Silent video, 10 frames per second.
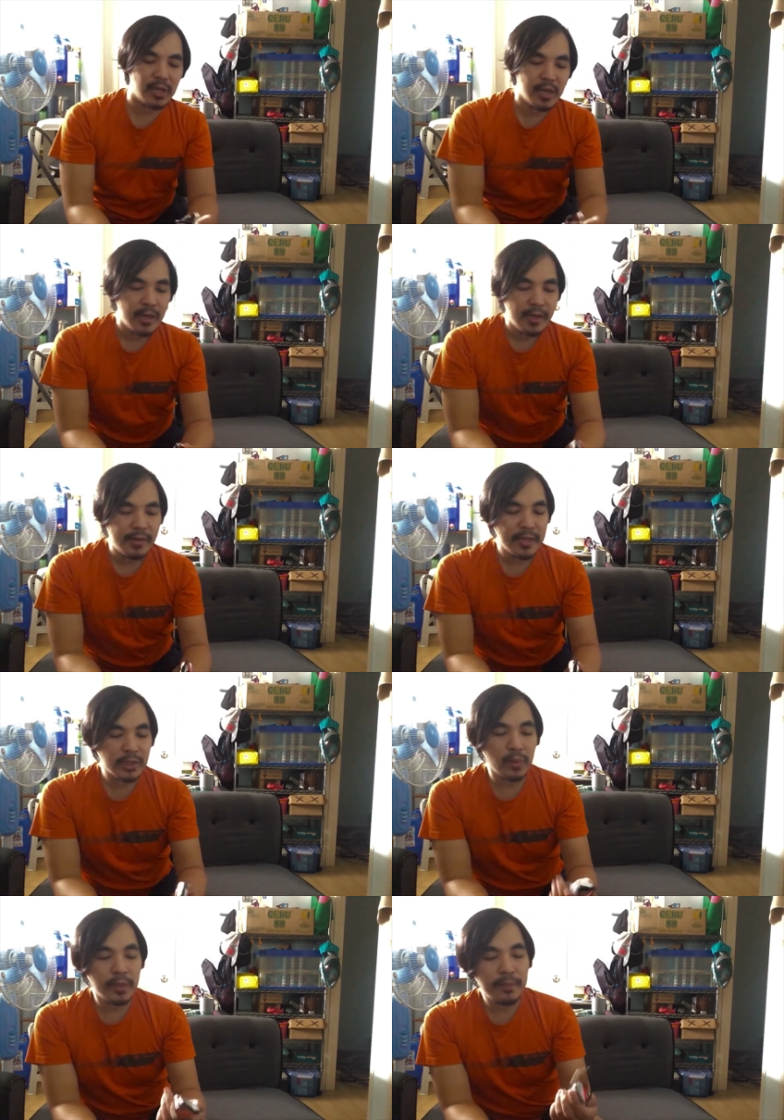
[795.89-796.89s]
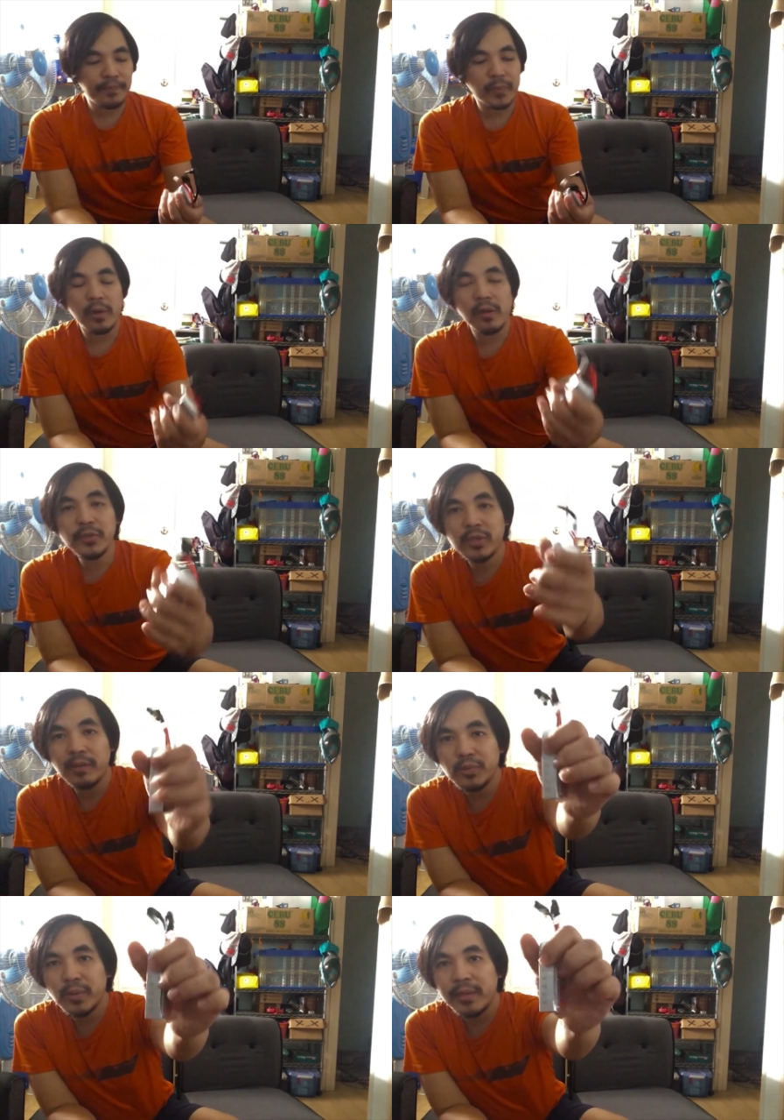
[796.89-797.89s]
This one also comes
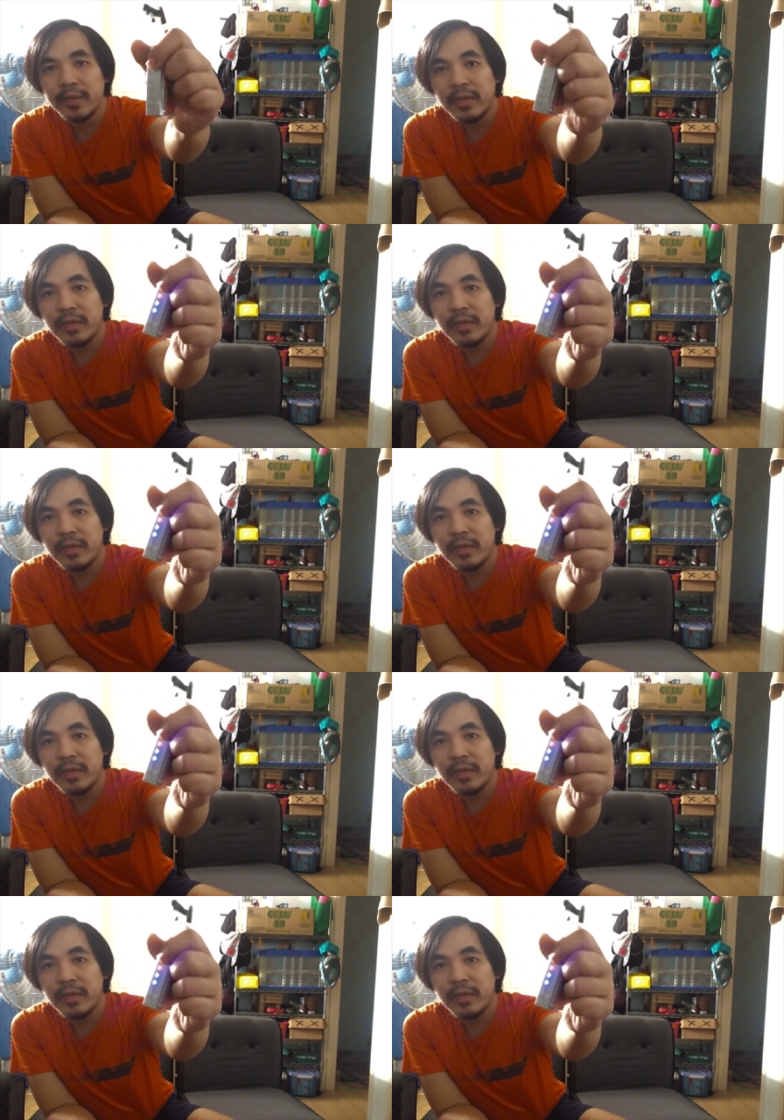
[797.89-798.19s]
with a